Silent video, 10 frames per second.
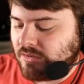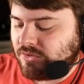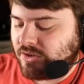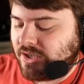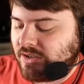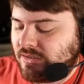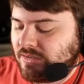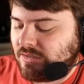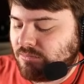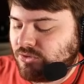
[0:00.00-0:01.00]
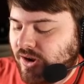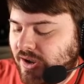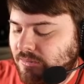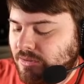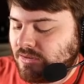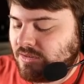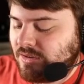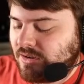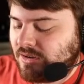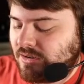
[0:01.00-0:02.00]
Trying to get some Dragon Balls
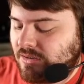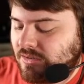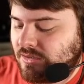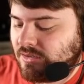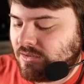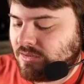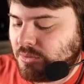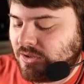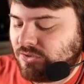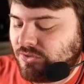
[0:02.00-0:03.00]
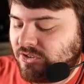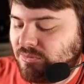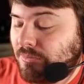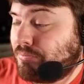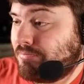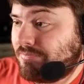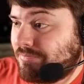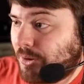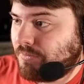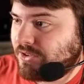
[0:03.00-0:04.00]
here, so we can just rush him,
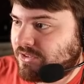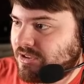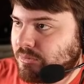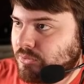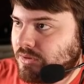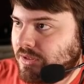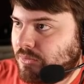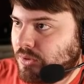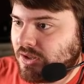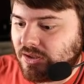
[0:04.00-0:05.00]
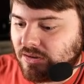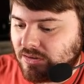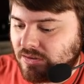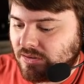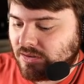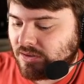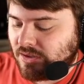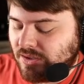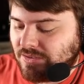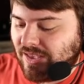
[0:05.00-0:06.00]
hopefully just kill him in like one hit. He has